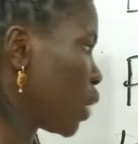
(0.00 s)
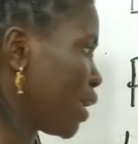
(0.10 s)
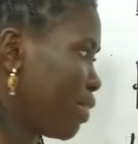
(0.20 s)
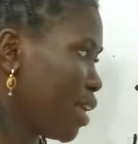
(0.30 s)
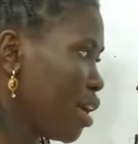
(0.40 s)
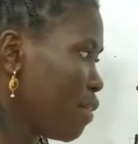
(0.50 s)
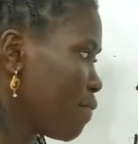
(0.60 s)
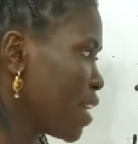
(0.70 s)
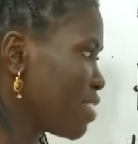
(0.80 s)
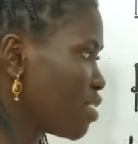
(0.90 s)
with.
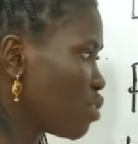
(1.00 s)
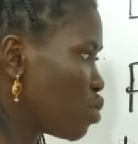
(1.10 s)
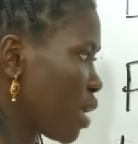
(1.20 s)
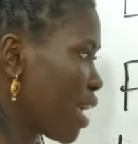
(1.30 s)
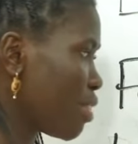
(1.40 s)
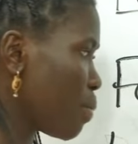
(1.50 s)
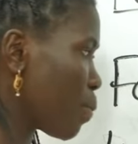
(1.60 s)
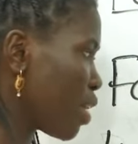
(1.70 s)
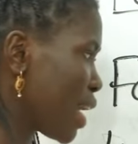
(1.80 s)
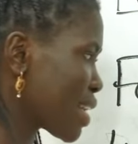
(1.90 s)
First is to get the
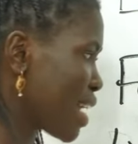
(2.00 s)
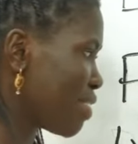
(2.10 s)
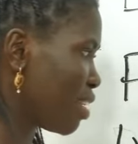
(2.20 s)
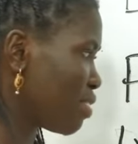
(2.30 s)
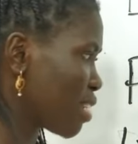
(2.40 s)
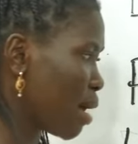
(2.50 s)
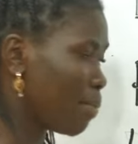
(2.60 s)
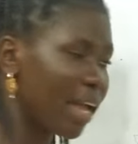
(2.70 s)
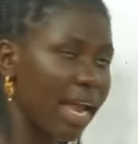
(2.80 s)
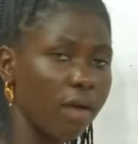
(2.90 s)
product and the
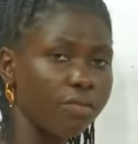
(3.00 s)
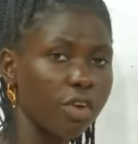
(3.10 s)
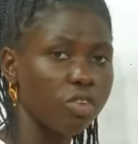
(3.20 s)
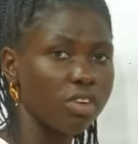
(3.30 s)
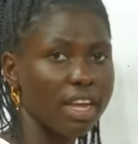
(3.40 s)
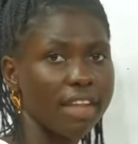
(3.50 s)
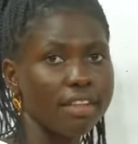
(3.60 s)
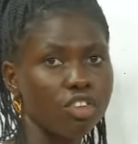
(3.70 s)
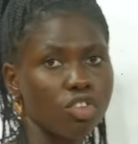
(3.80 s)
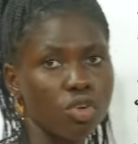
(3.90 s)
sum. Then after, we shall get
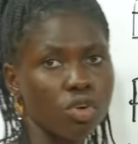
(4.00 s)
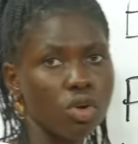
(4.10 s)
the 2